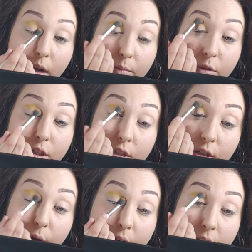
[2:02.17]
I'm just
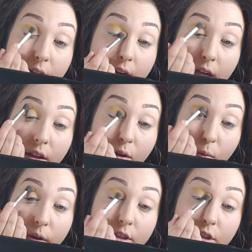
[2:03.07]
doing the
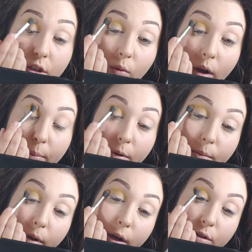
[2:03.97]
windshield wiper
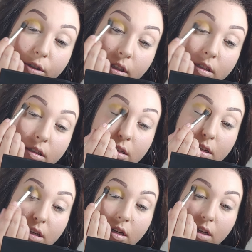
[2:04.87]
motions,
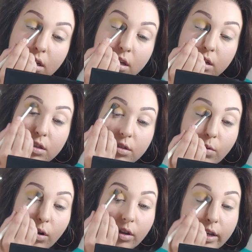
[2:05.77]

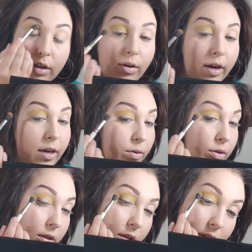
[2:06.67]
swirling it around.